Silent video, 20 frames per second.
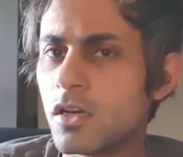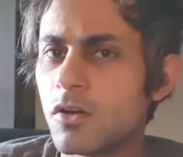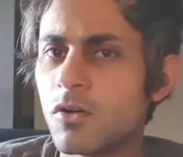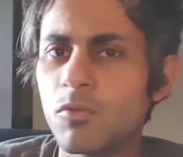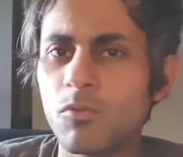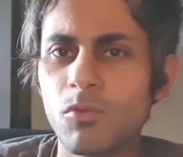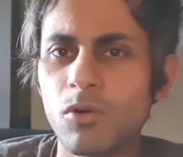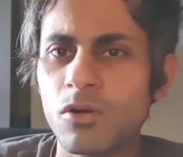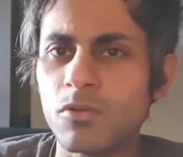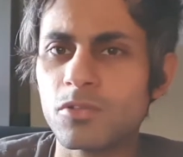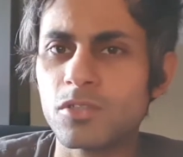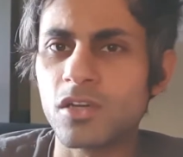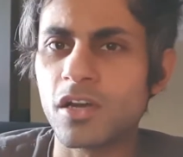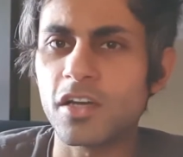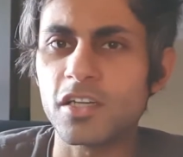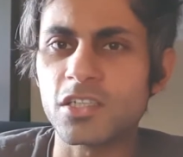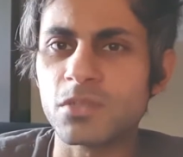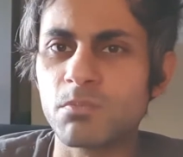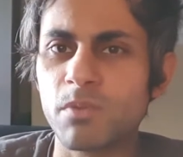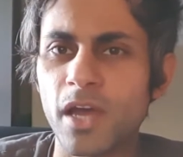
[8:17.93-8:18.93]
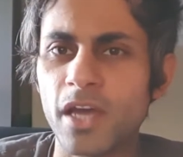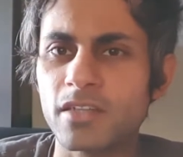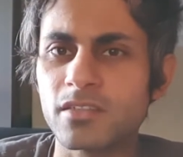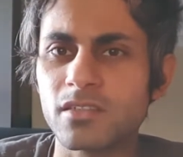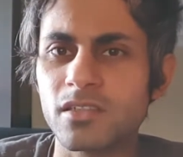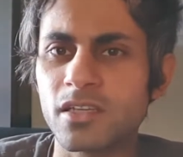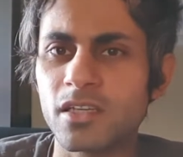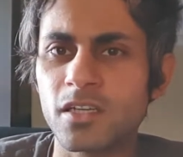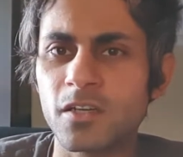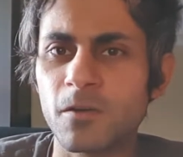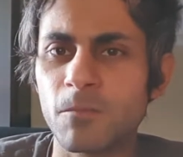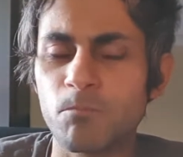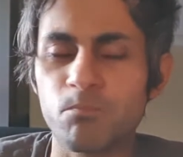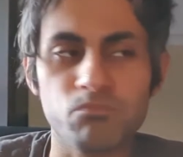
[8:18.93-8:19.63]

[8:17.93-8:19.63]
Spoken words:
What was I expecting?